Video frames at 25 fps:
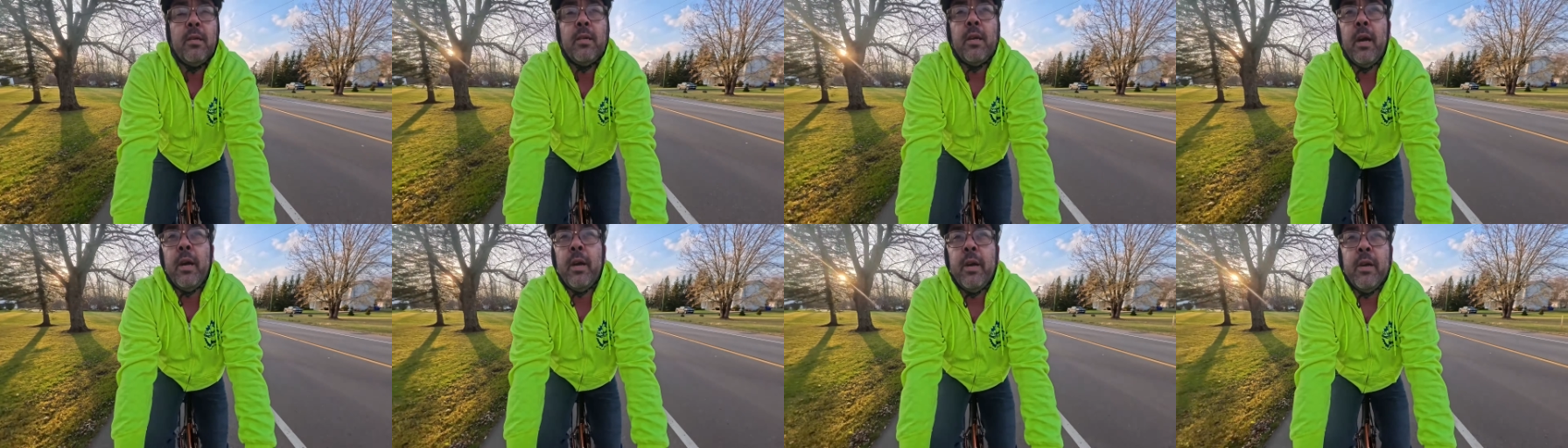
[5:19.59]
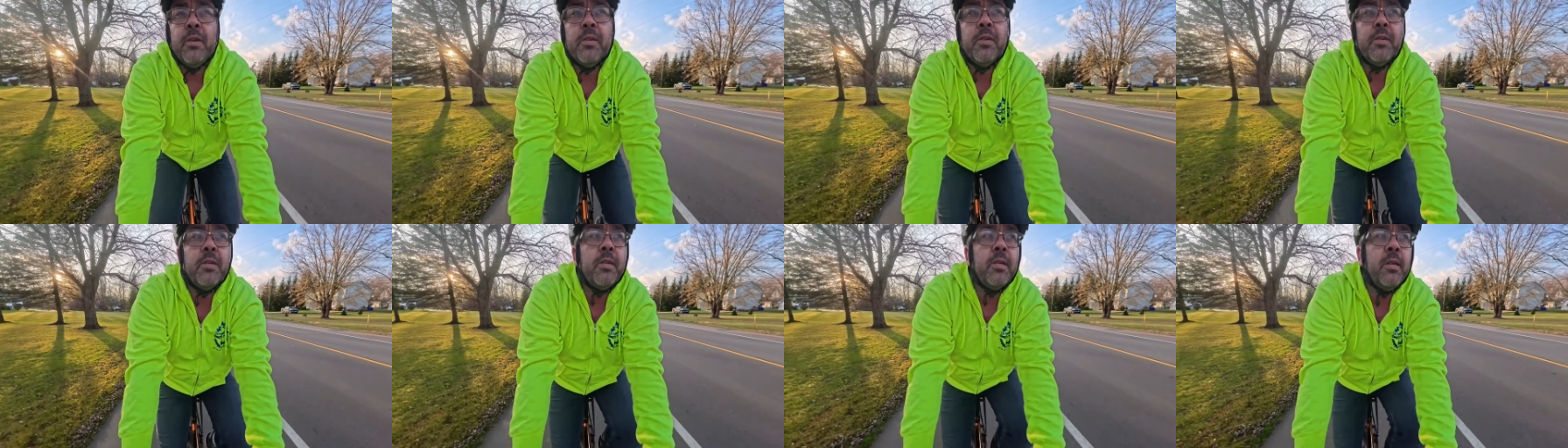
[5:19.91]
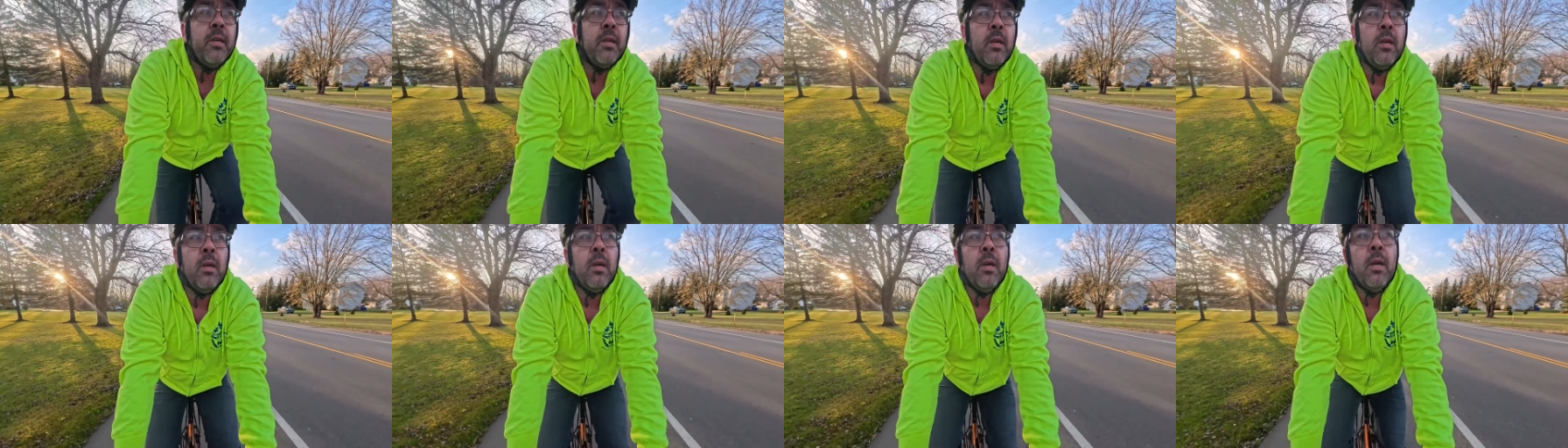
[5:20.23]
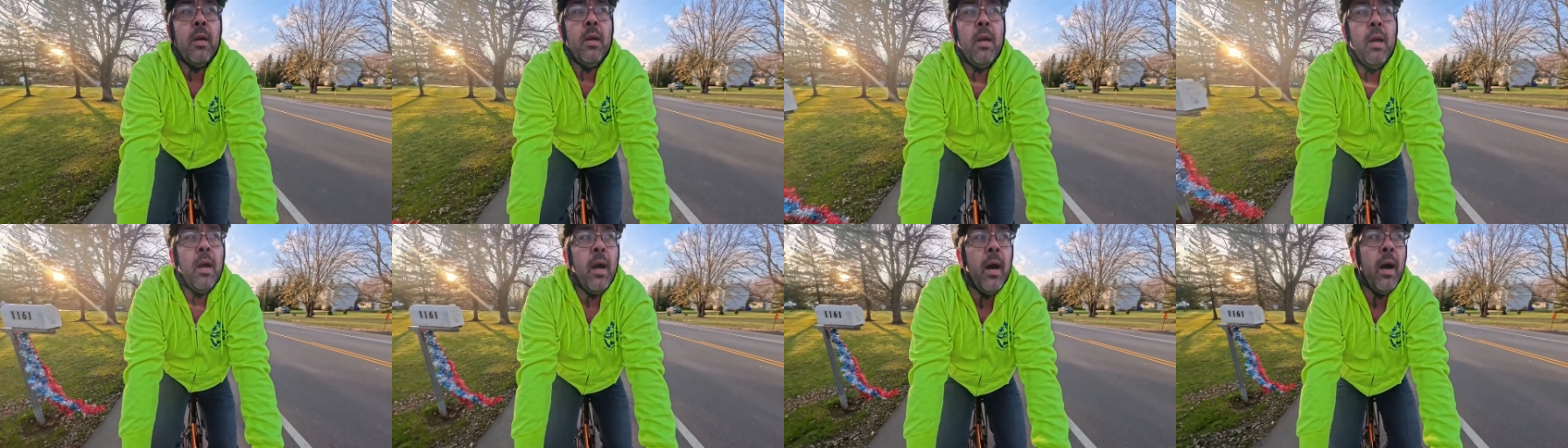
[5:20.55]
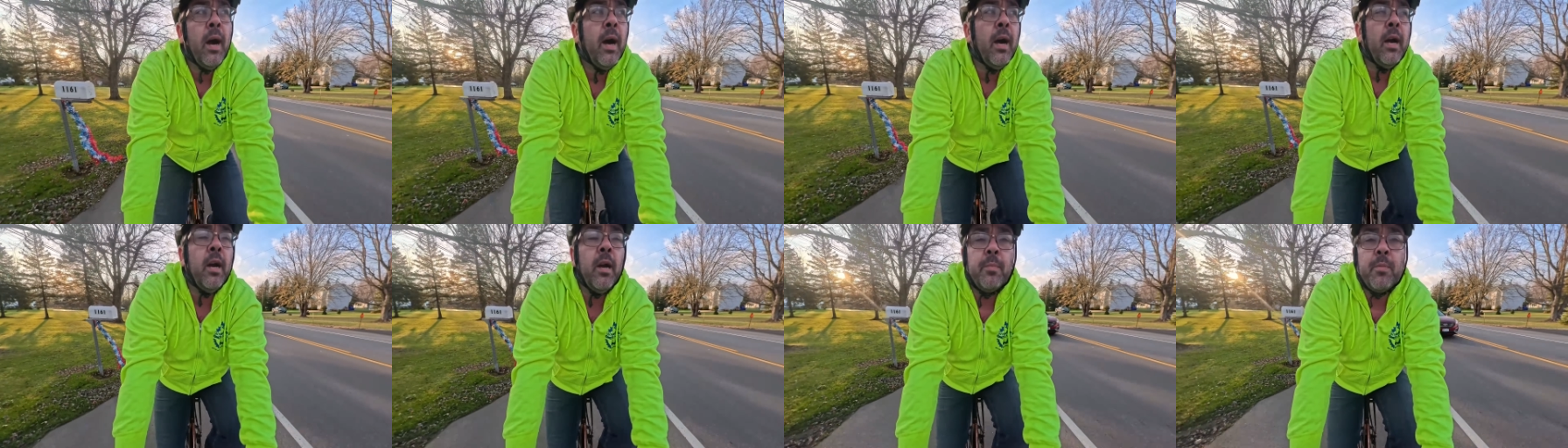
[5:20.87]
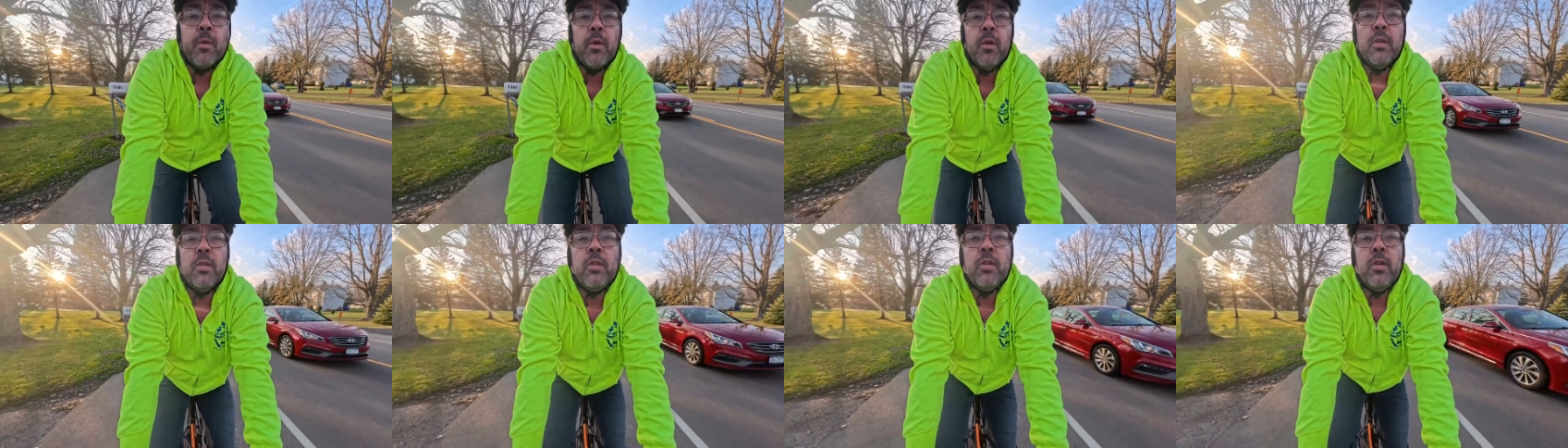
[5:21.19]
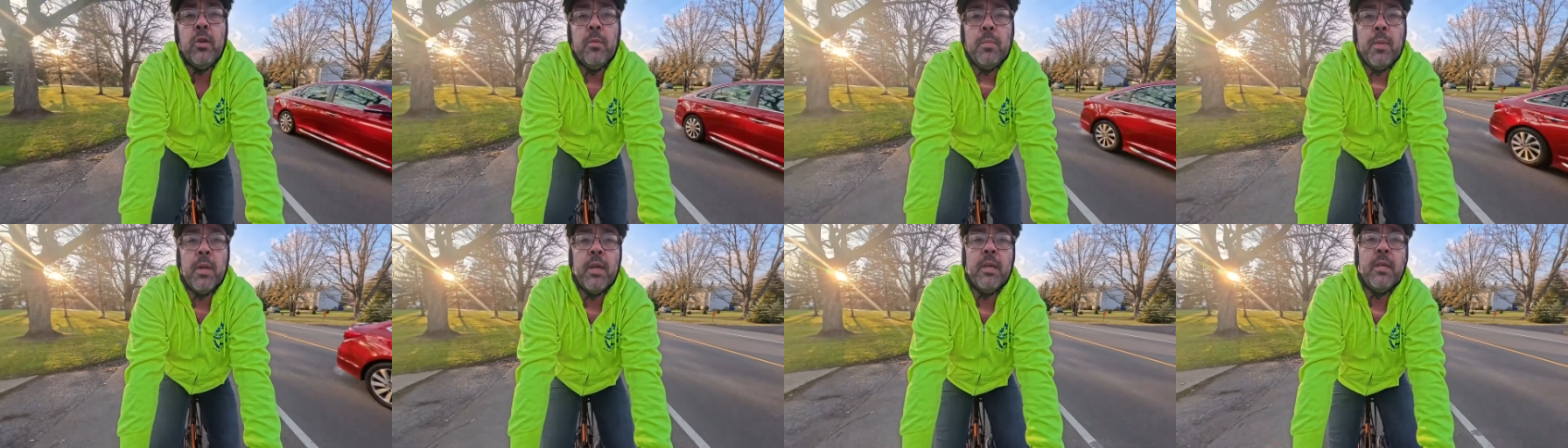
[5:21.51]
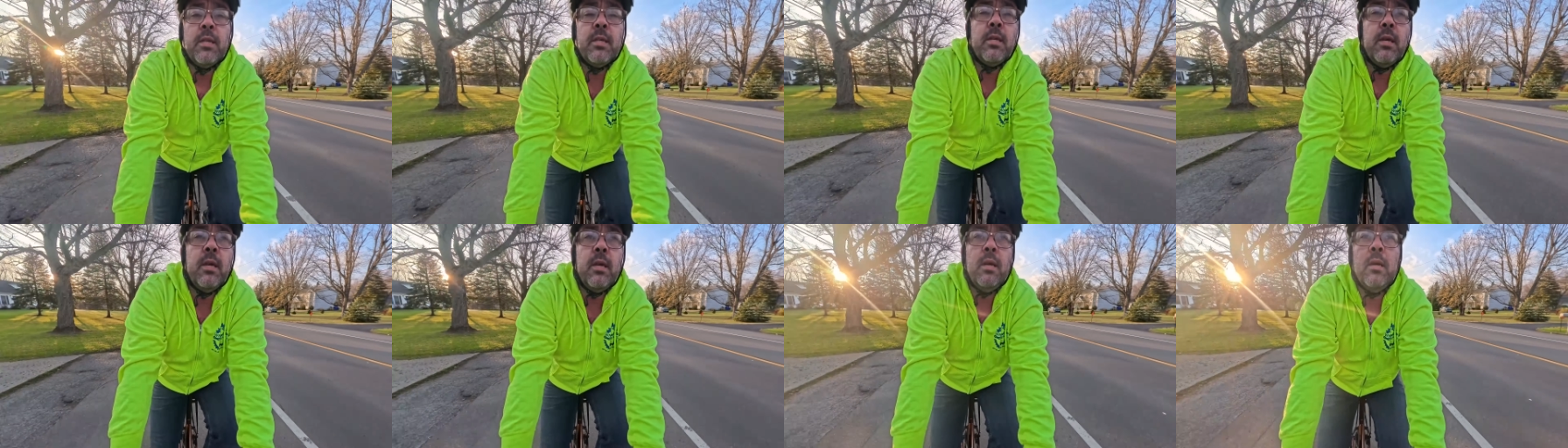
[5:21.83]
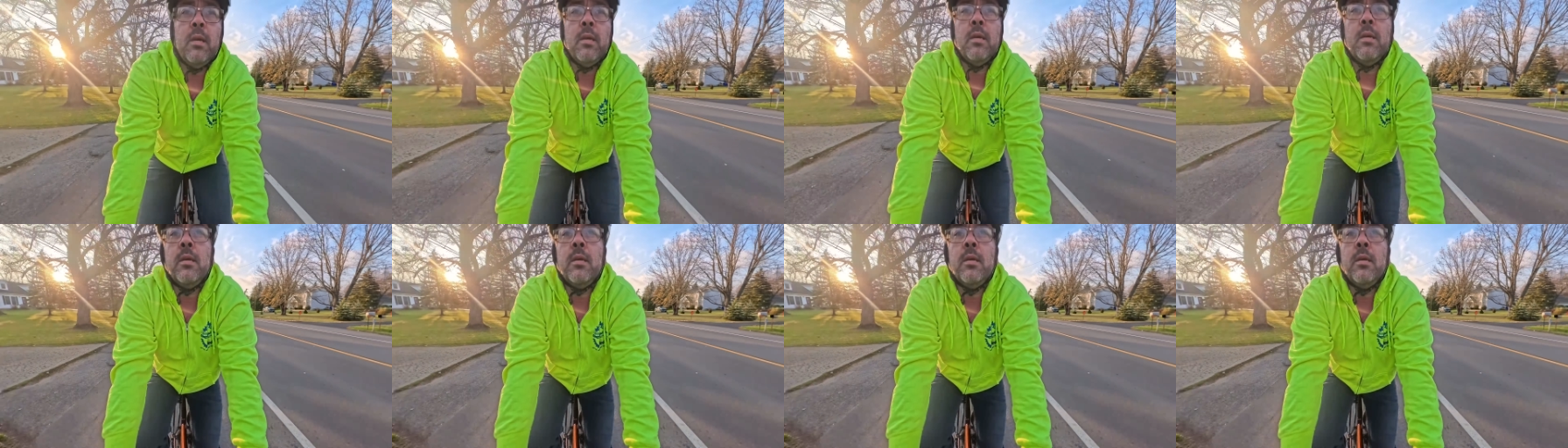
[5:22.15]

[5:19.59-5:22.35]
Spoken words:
tires. I ended up going tubeless,